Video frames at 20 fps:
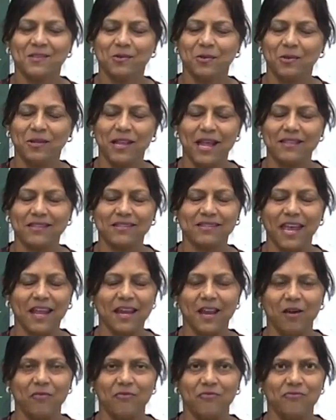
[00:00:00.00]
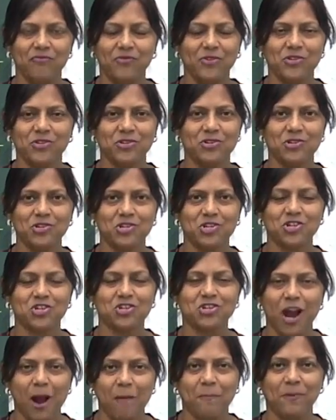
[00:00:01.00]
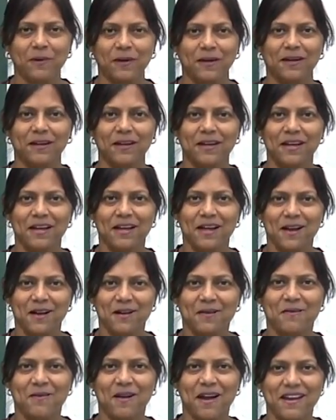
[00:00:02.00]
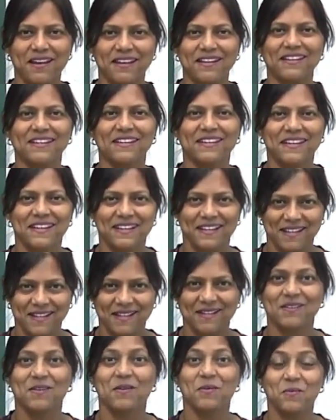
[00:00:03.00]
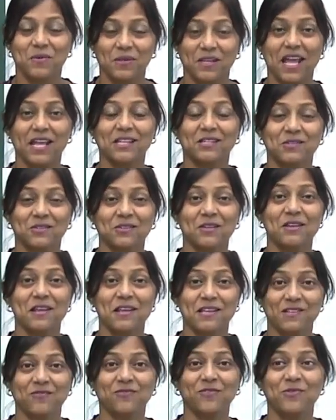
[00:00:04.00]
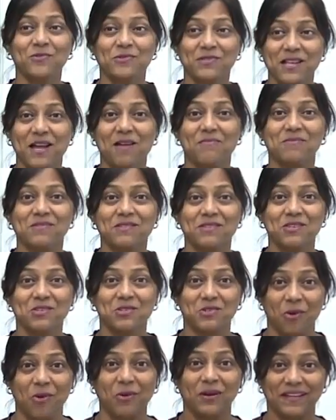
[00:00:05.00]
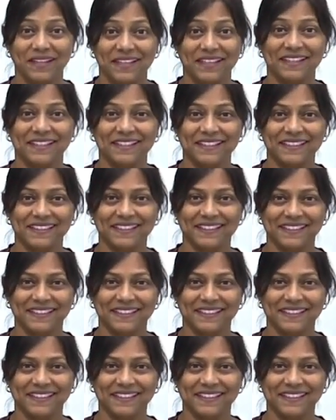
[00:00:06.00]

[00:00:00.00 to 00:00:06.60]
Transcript: so let's get our vision sharper. Alright, we'll get to the next few sums shortly.